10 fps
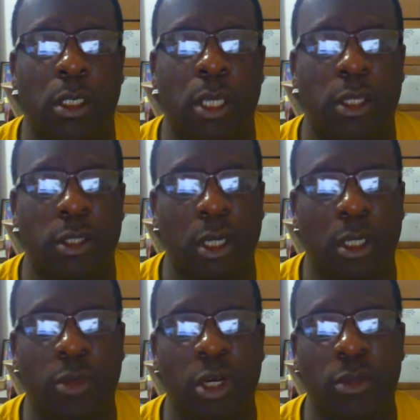I
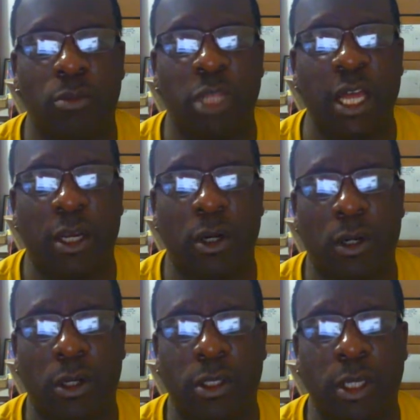talk about black
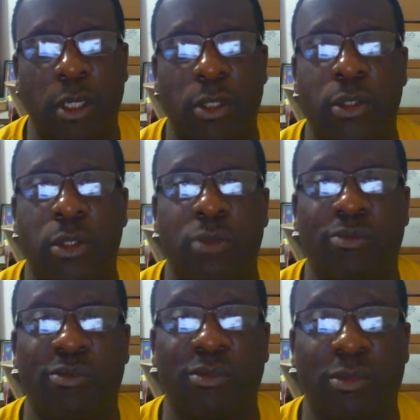architects
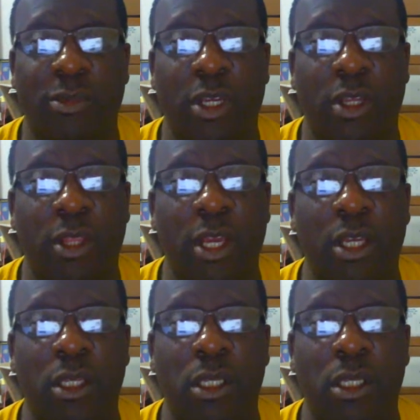and that,